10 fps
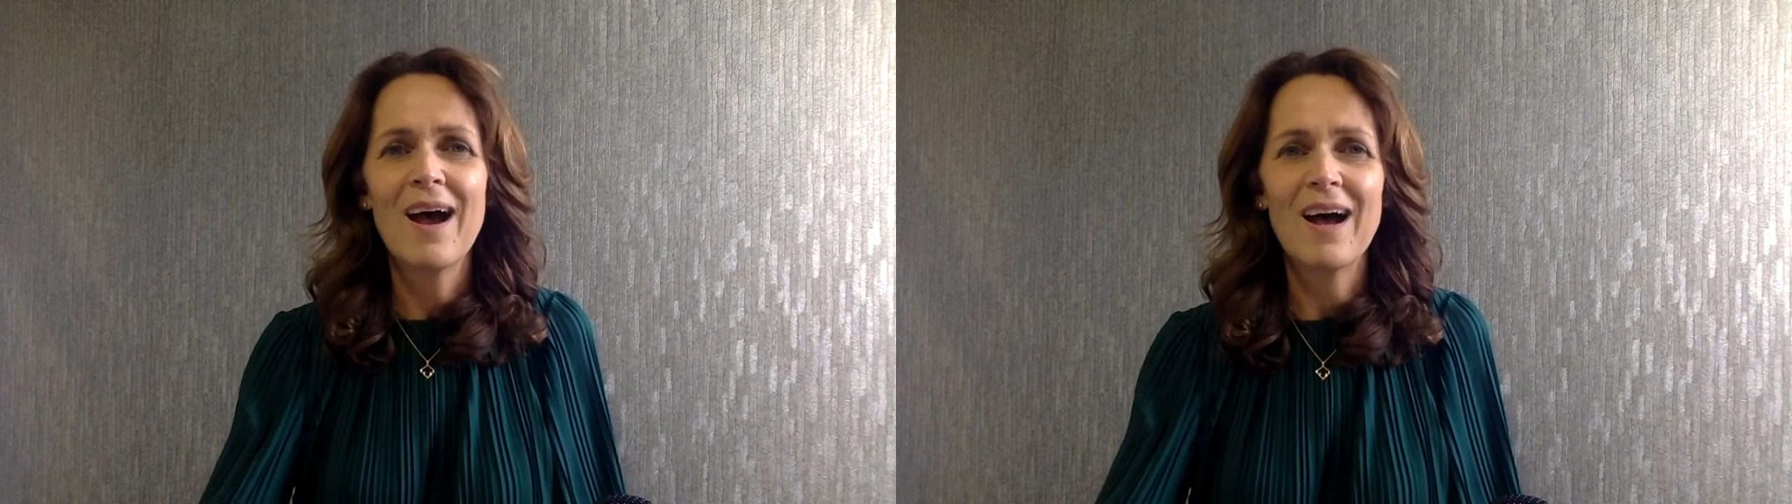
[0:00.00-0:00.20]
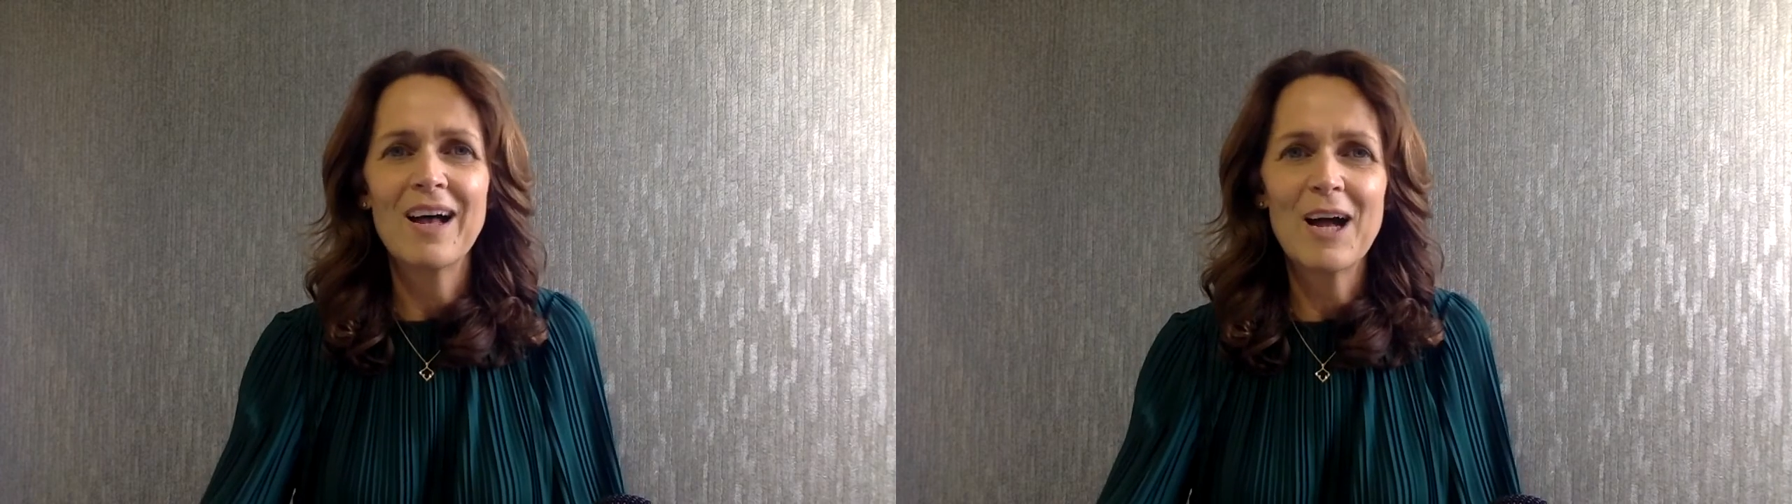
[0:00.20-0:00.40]

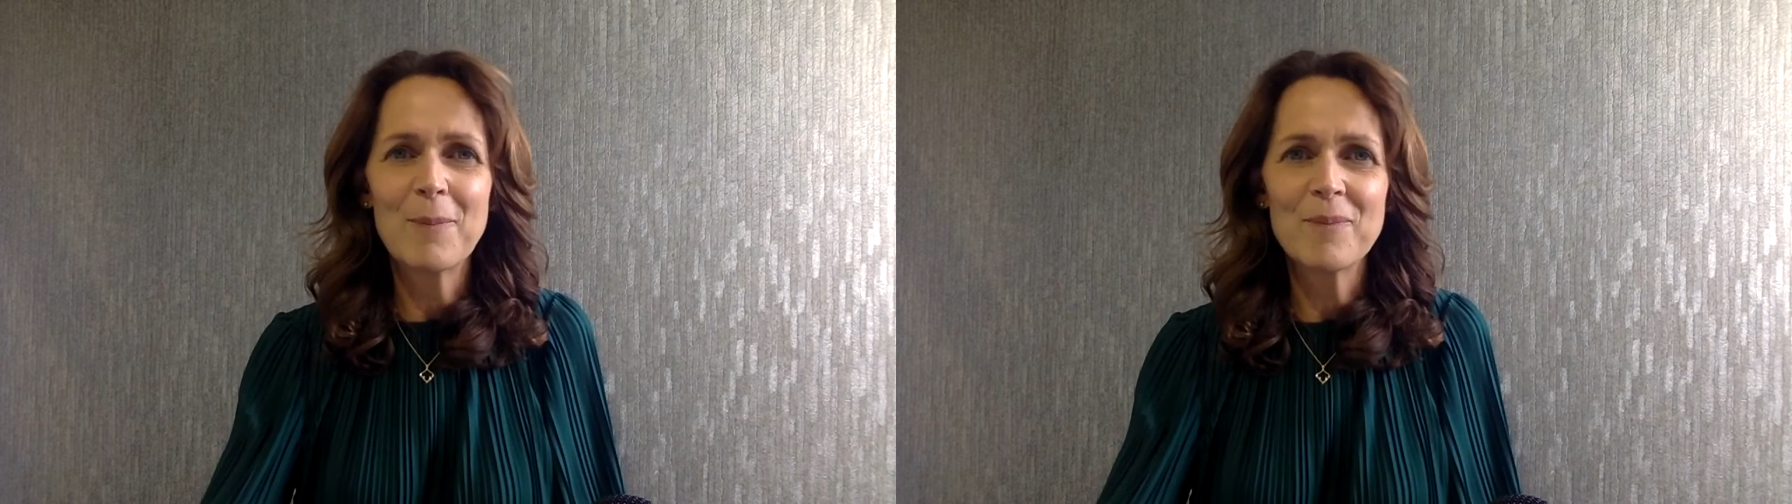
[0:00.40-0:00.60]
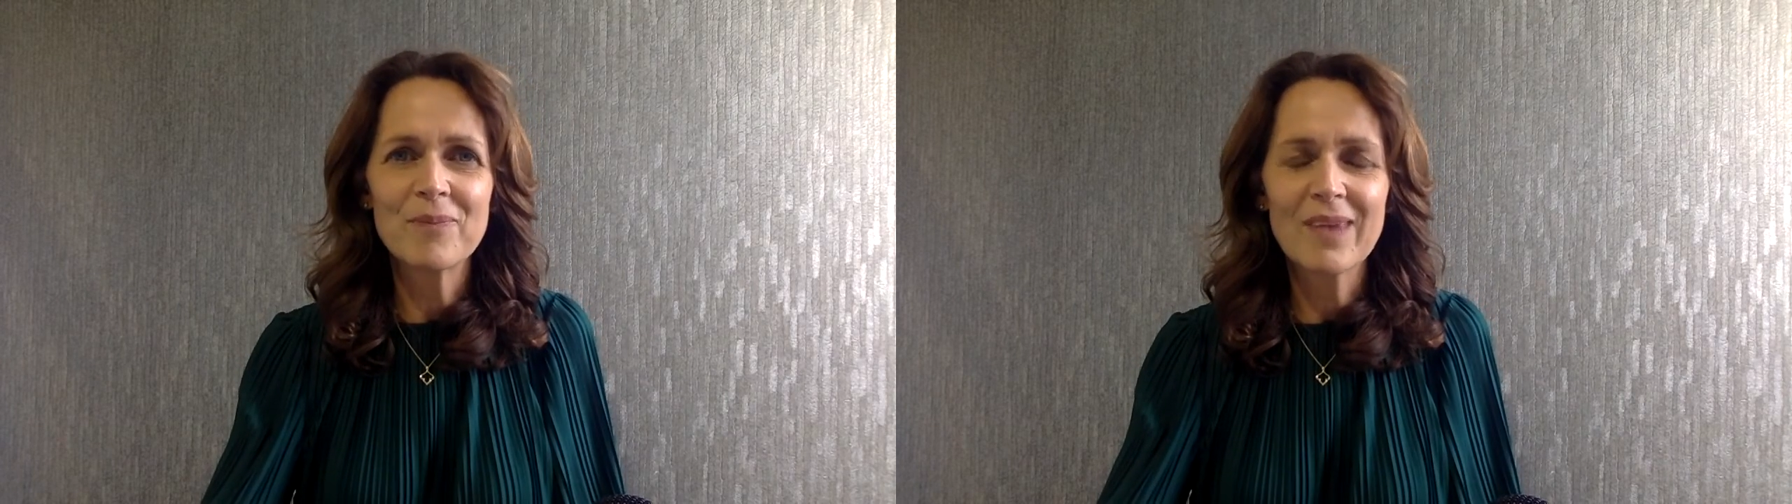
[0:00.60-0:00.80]

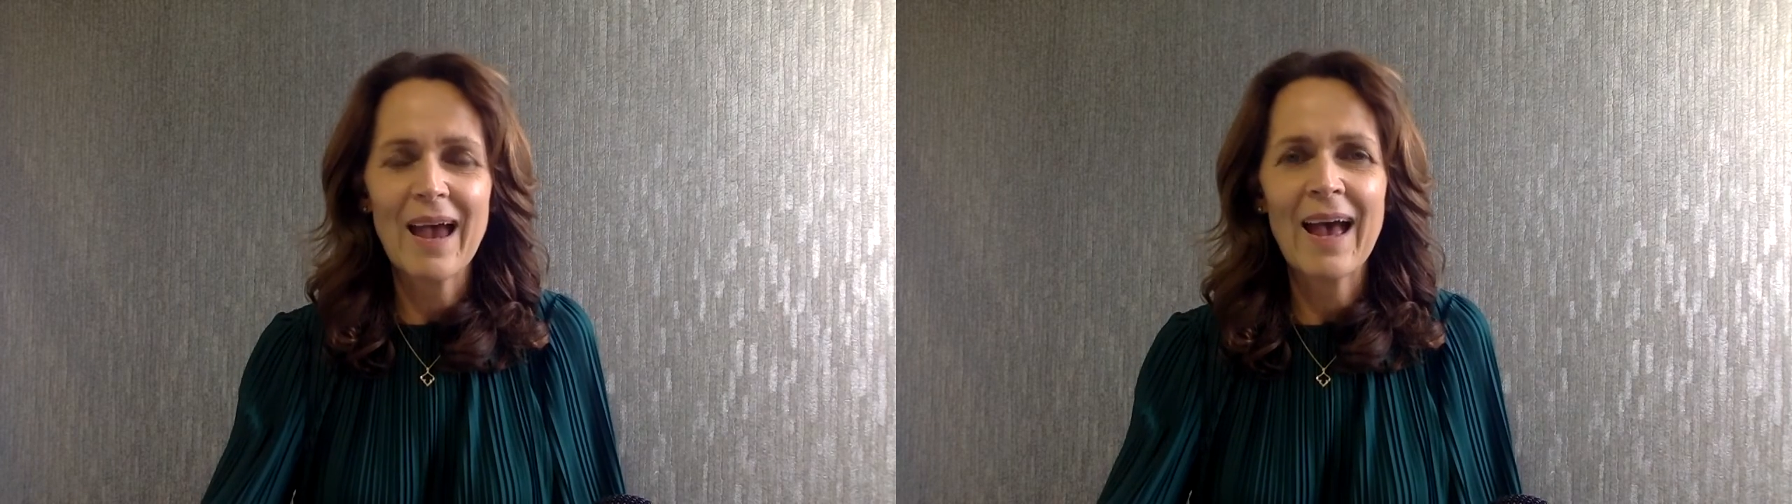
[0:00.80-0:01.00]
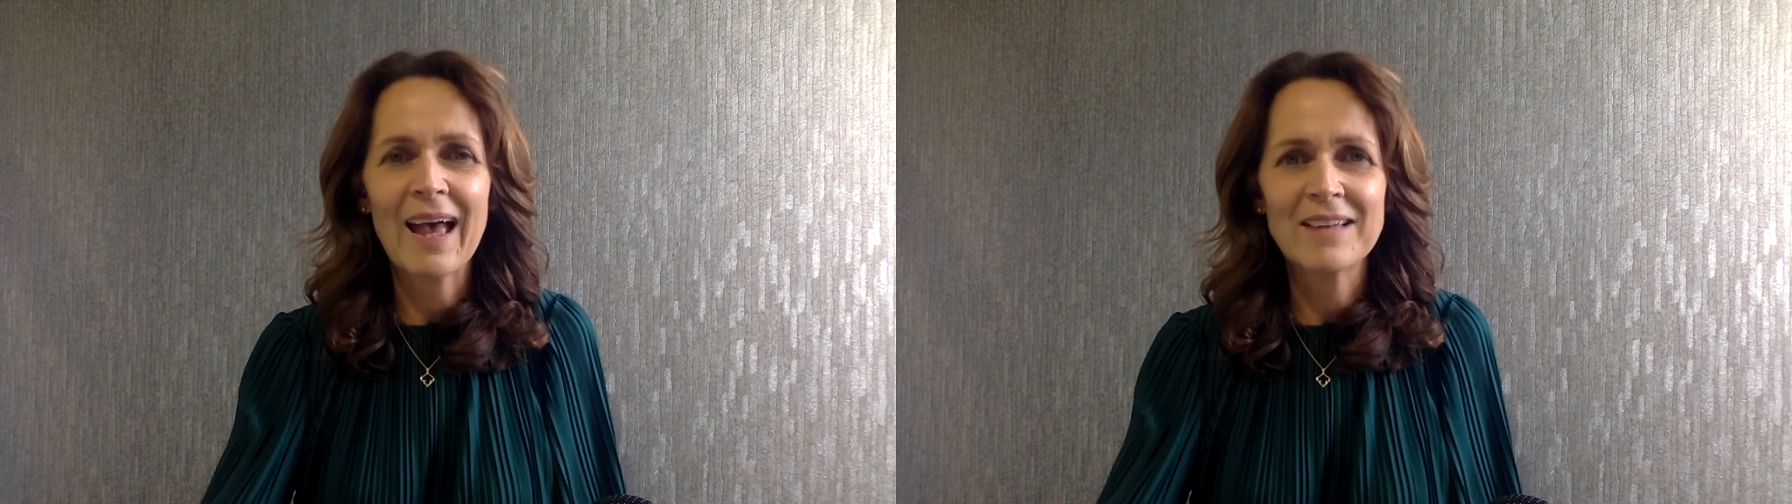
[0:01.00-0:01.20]

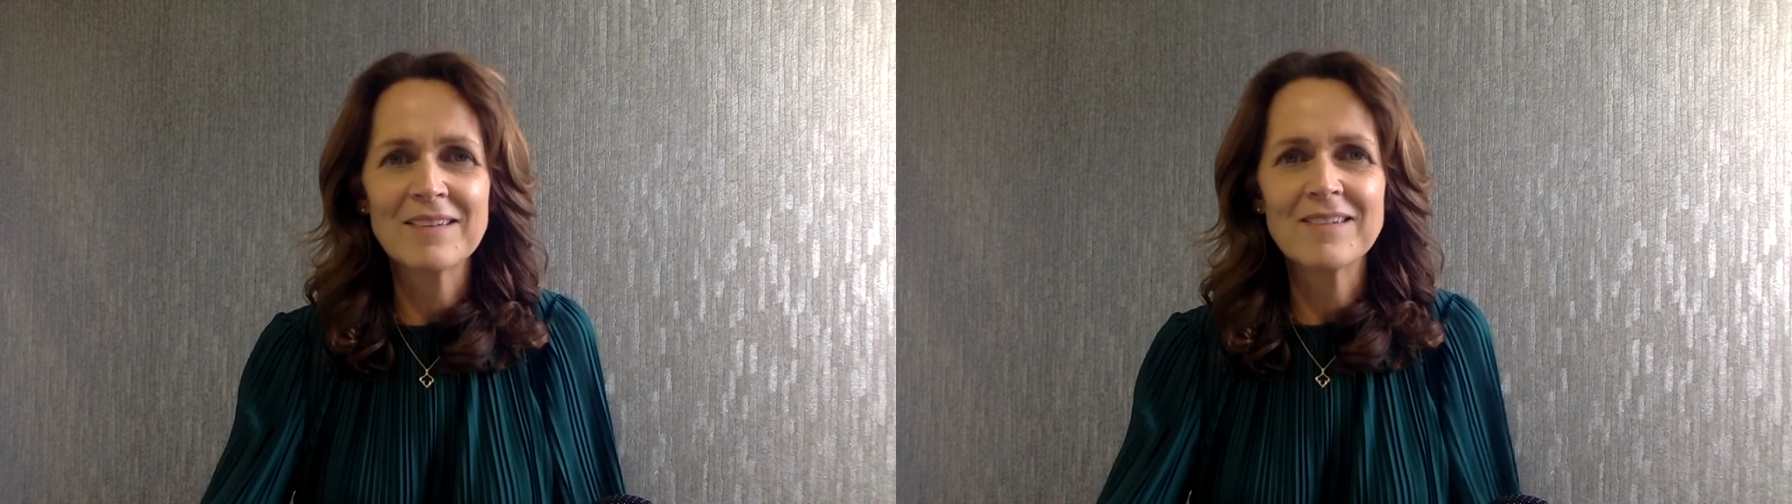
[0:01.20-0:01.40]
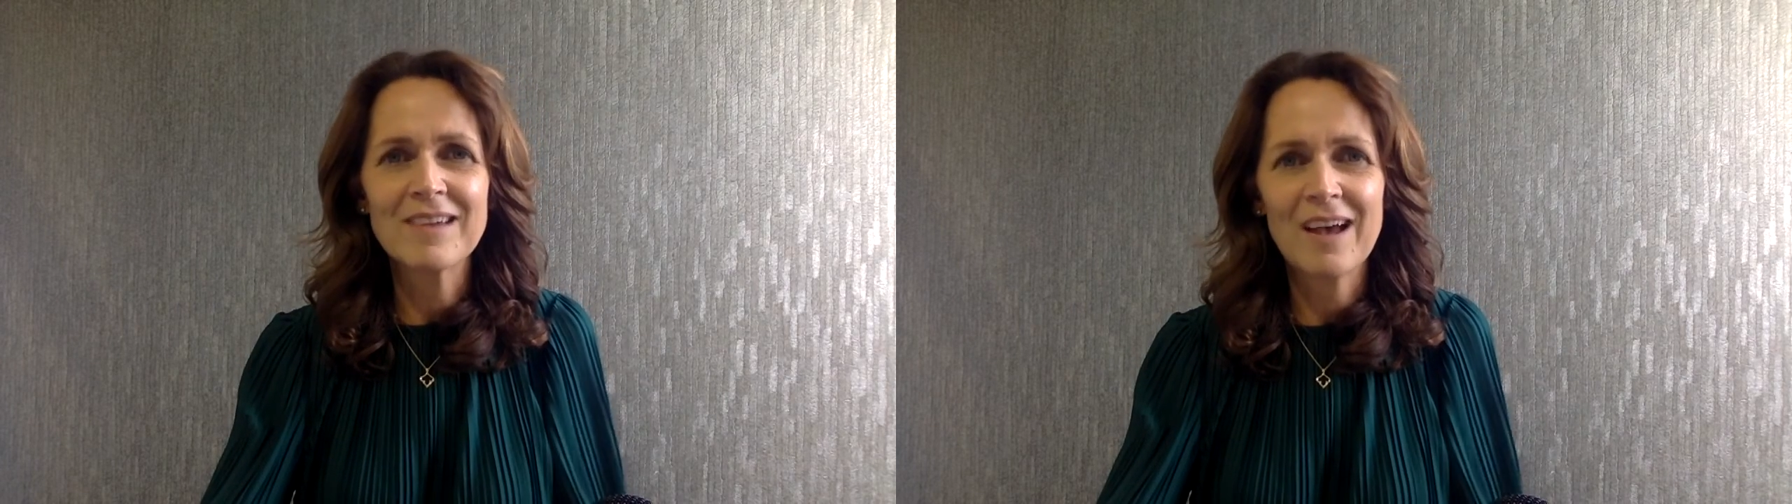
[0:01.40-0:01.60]

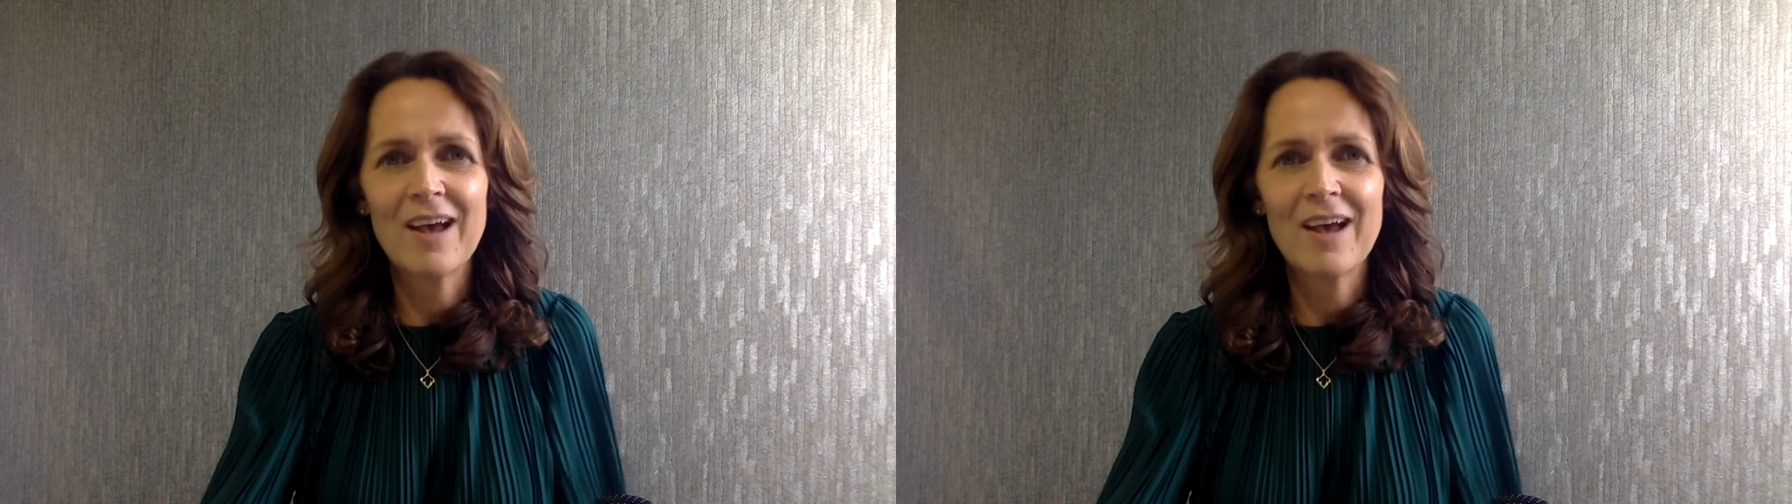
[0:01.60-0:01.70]
and